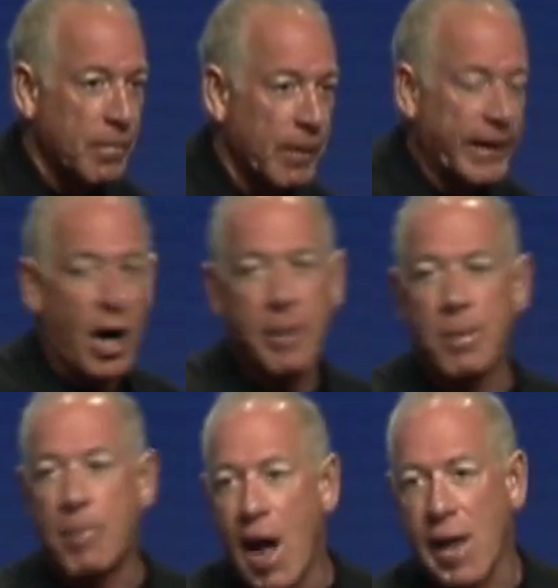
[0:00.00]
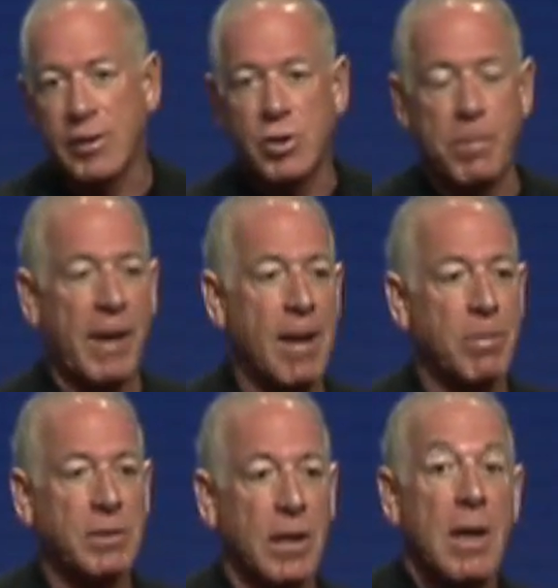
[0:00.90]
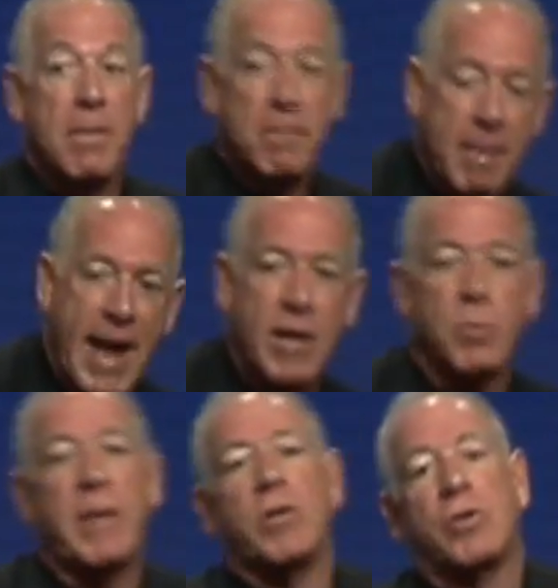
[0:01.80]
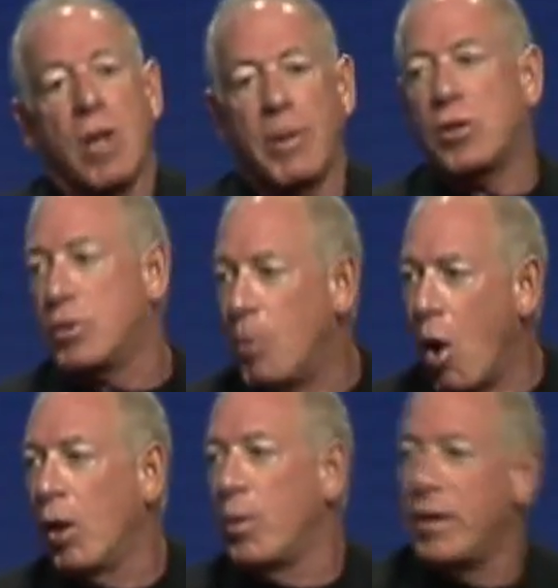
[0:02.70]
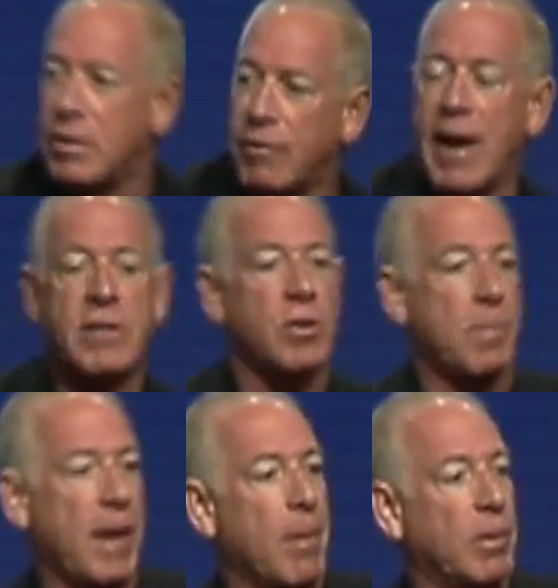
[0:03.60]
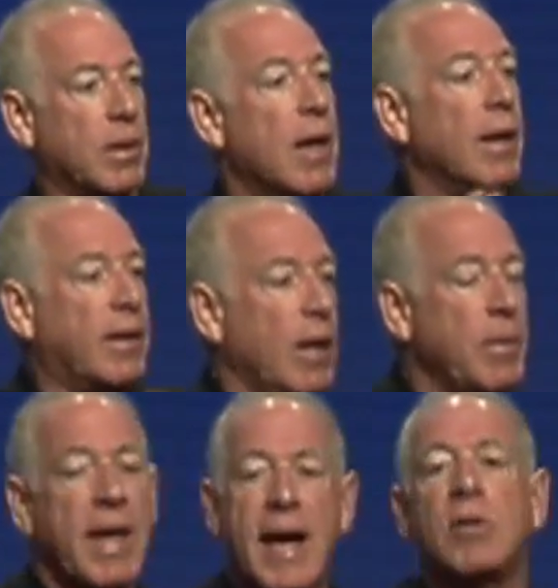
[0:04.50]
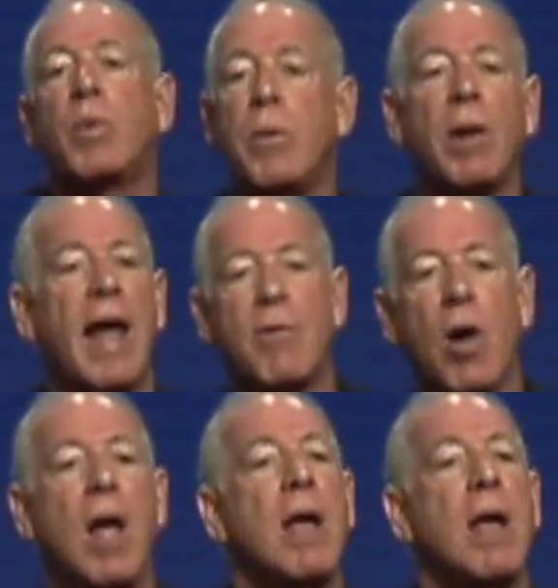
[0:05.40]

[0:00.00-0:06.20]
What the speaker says: like hyperbolics to be able to manage, make your stomach smaller with a device to be able to keep, yes, we will have all,